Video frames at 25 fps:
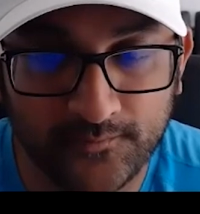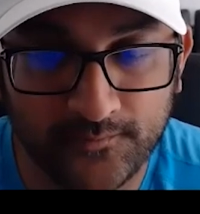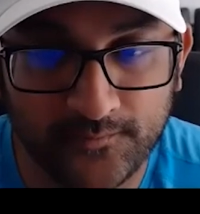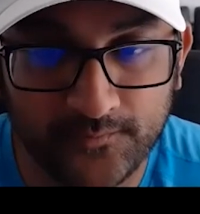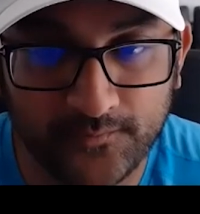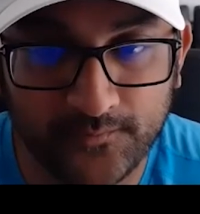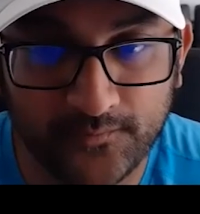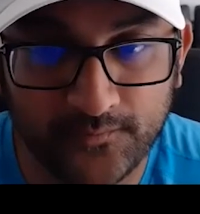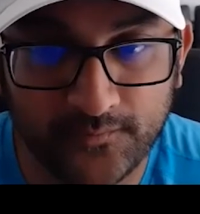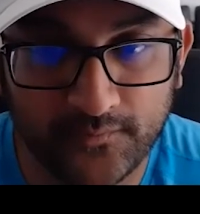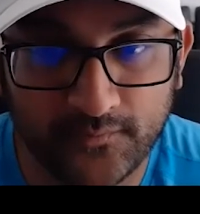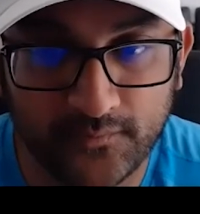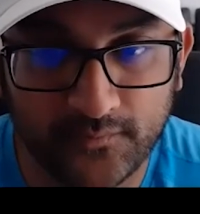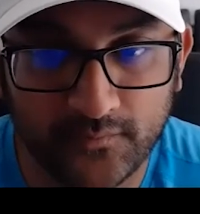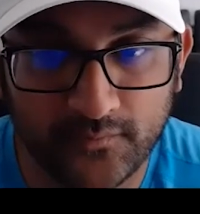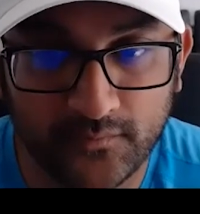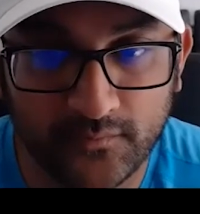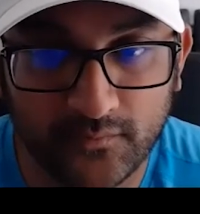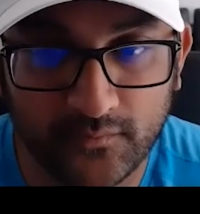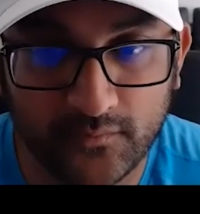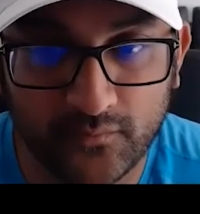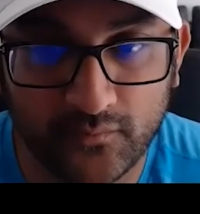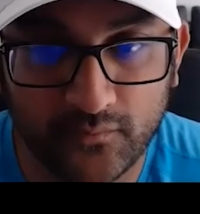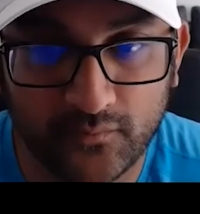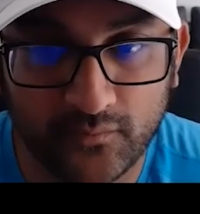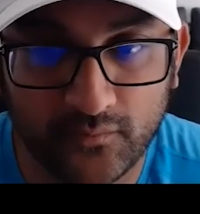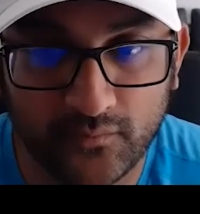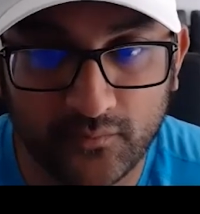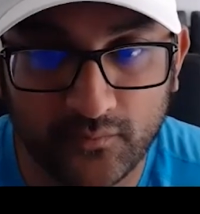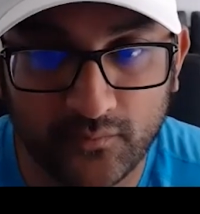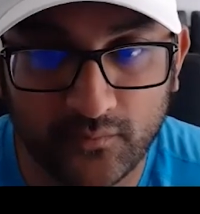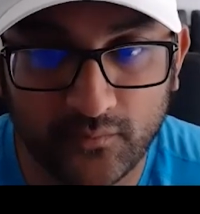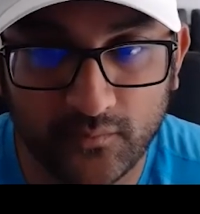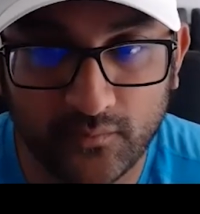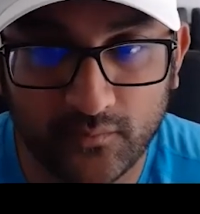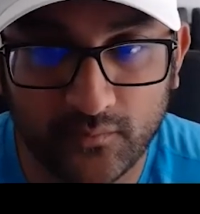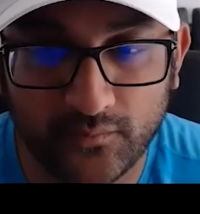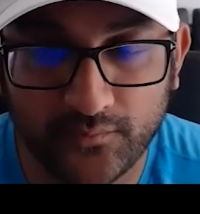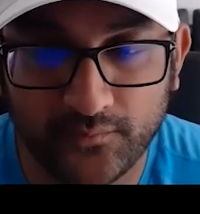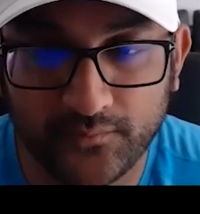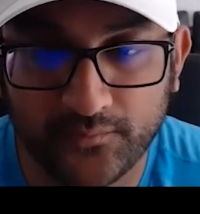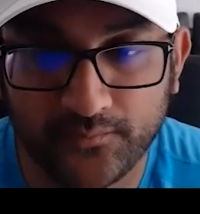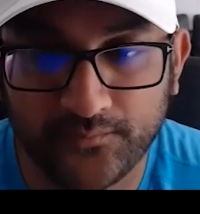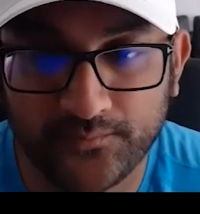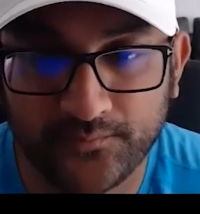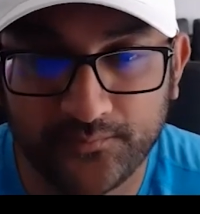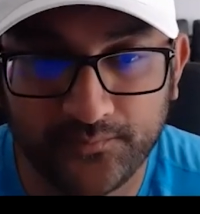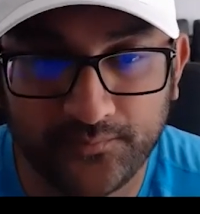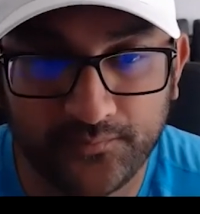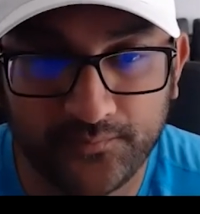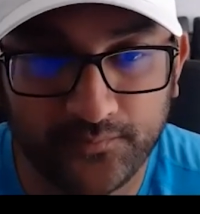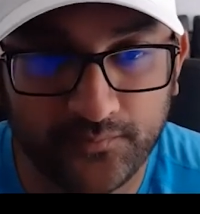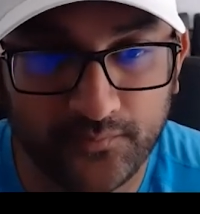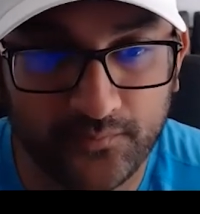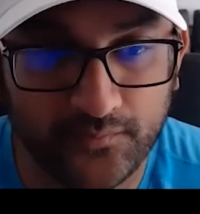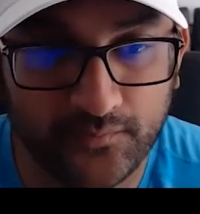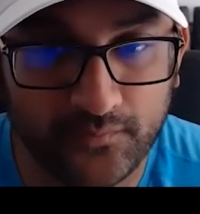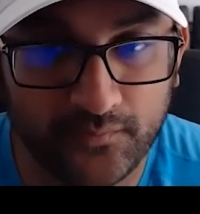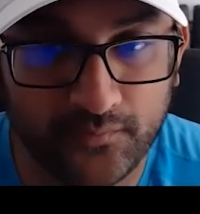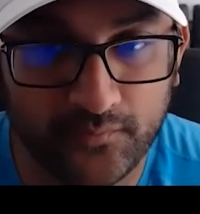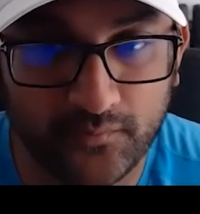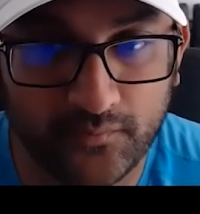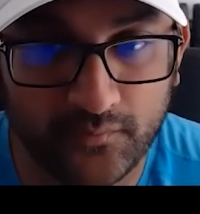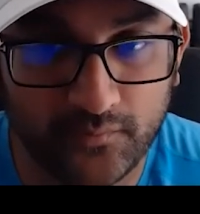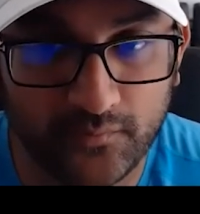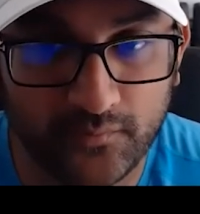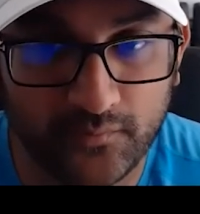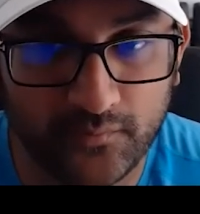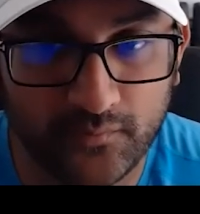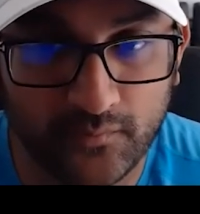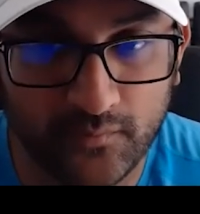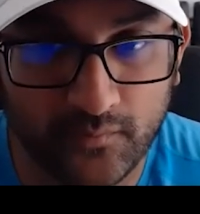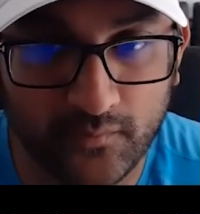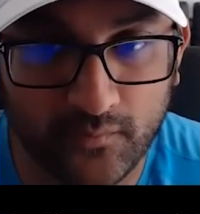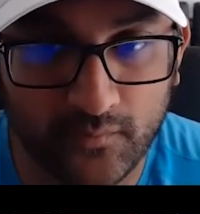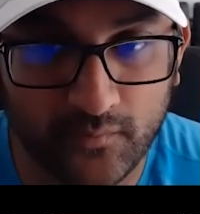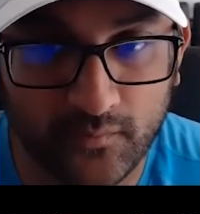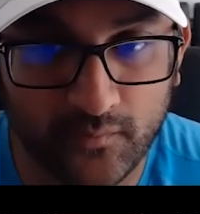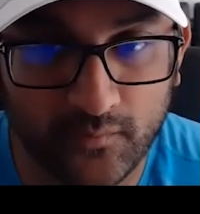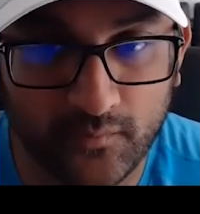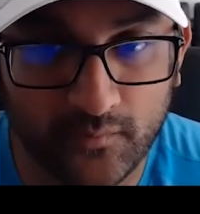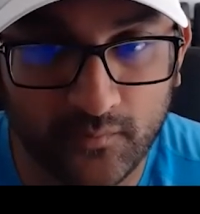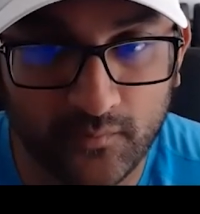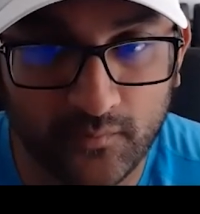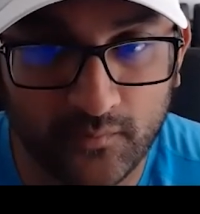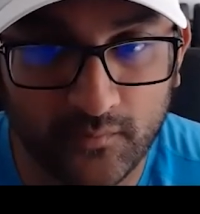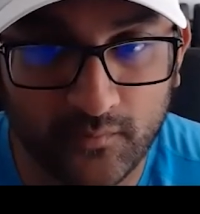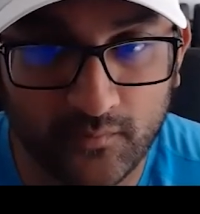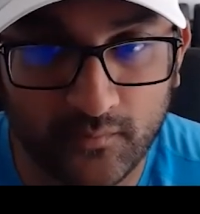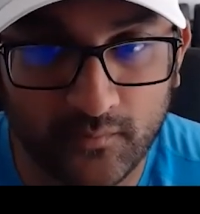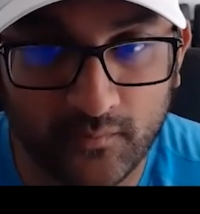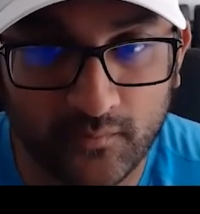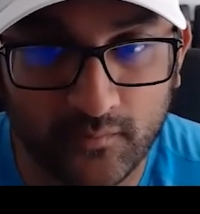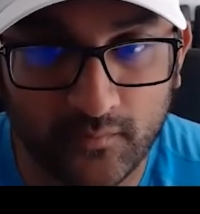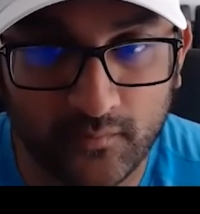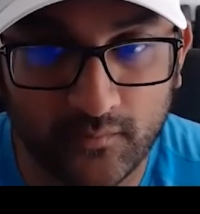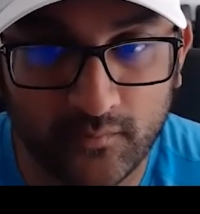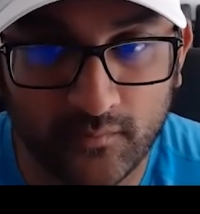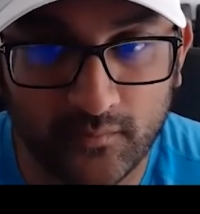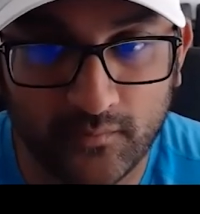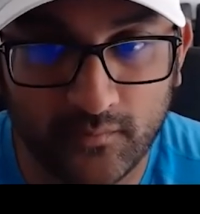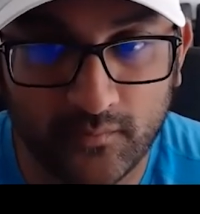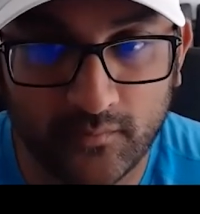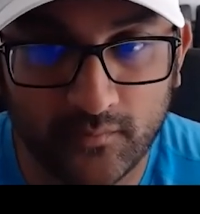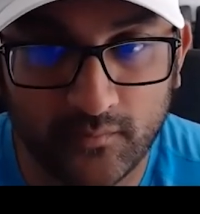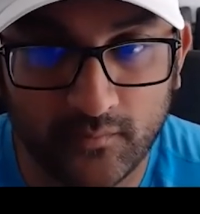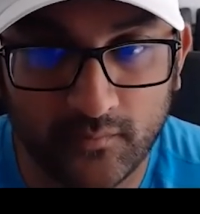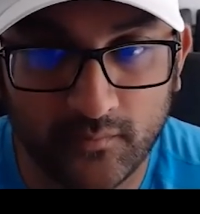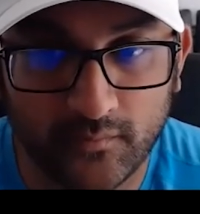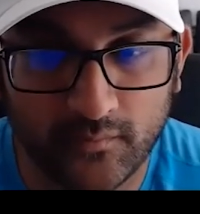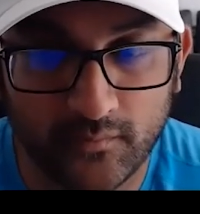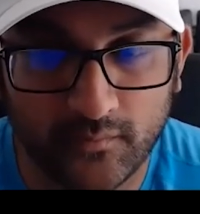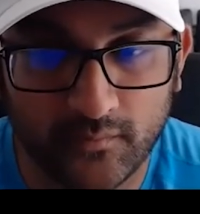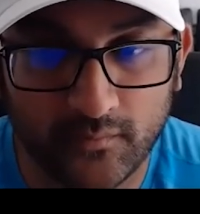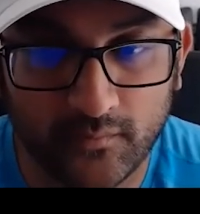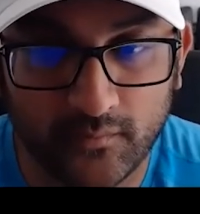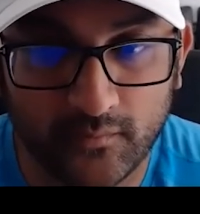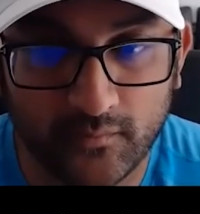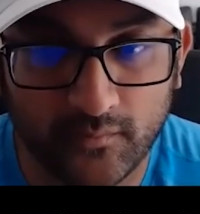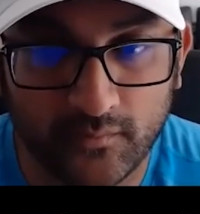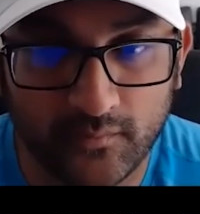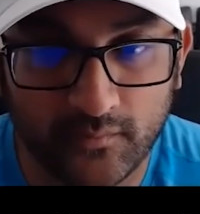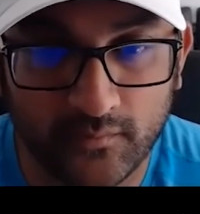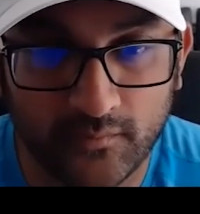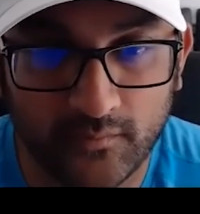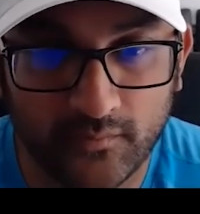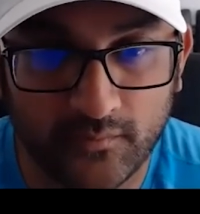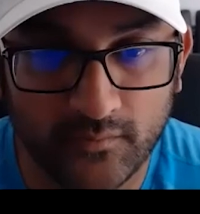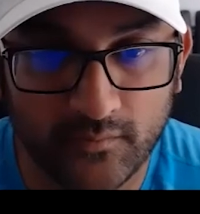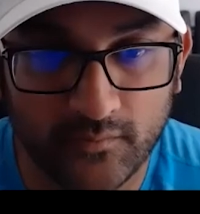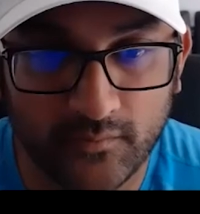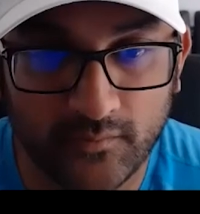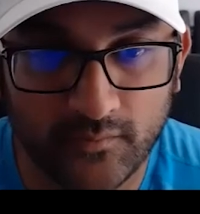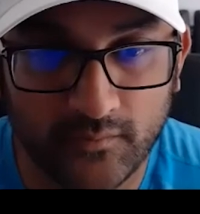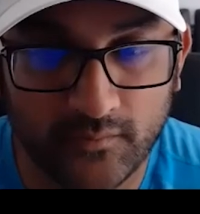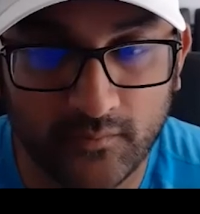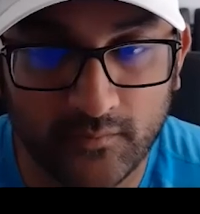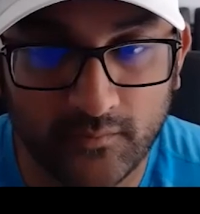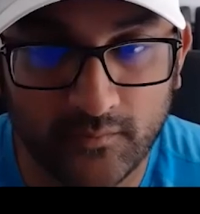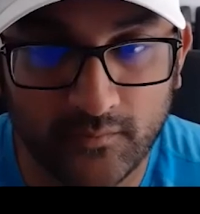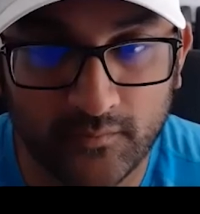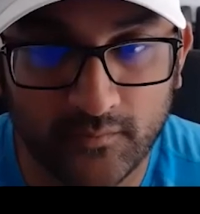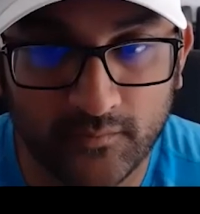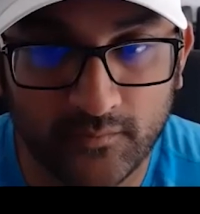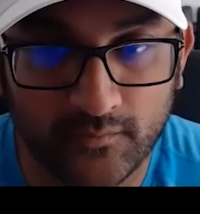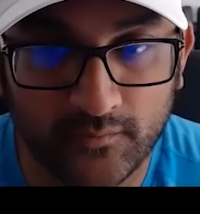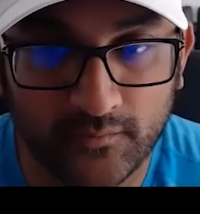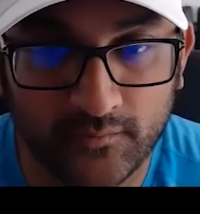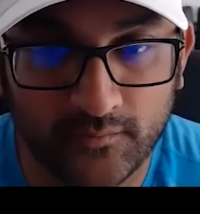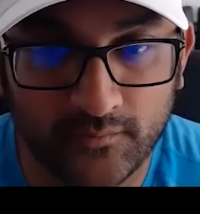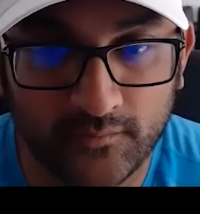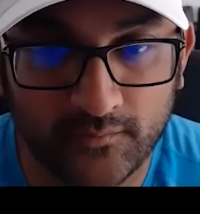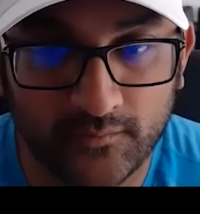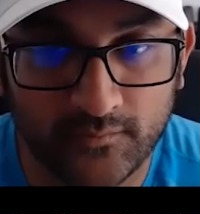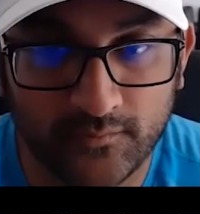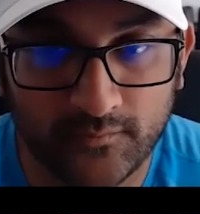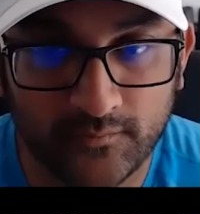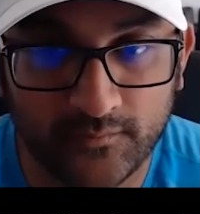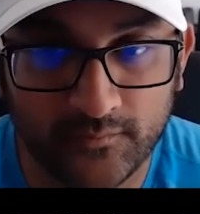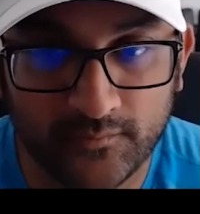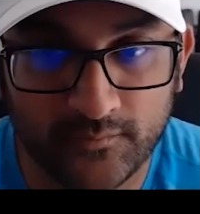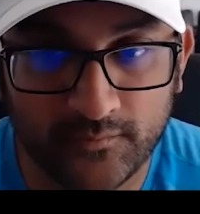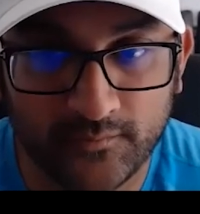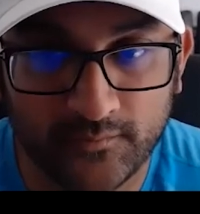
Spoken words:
(silent)